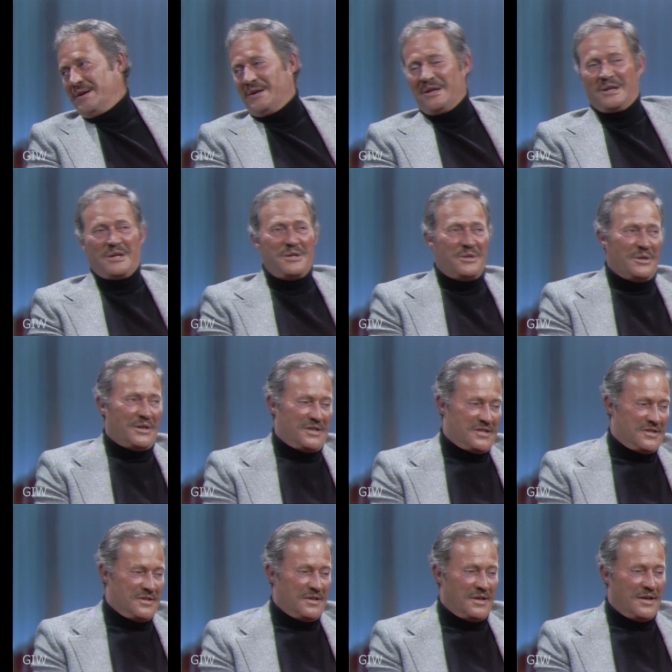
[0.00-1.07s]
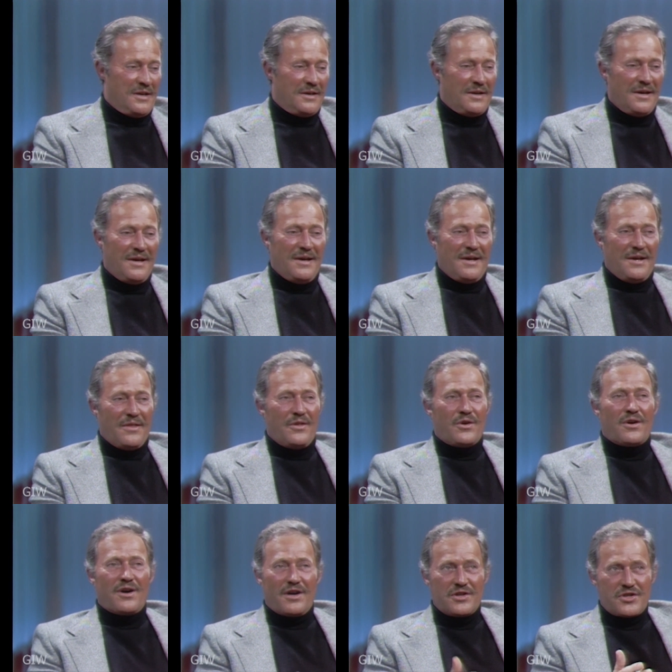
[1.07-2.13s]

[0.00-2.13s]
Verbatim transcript: Dickie Dawson, and there are